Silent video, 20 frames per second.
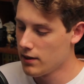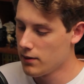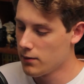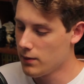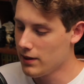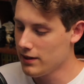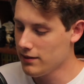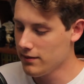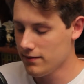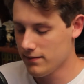
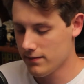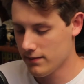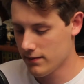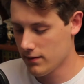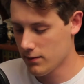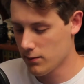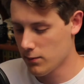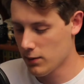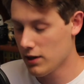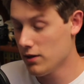Well,
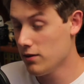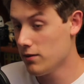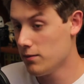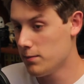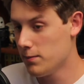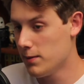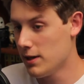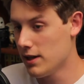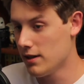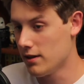when
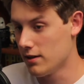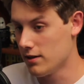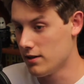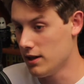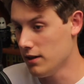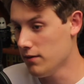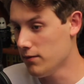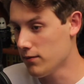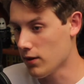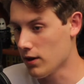you'd be
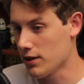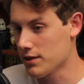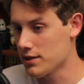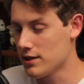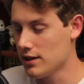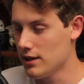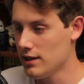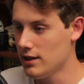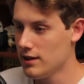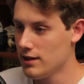
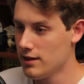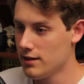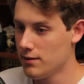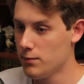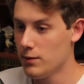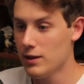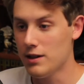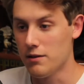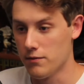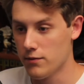defrosted,
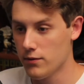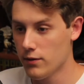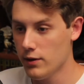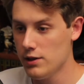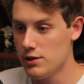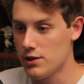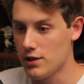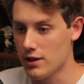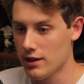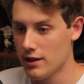we can
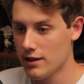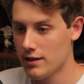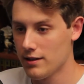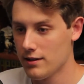freeze you,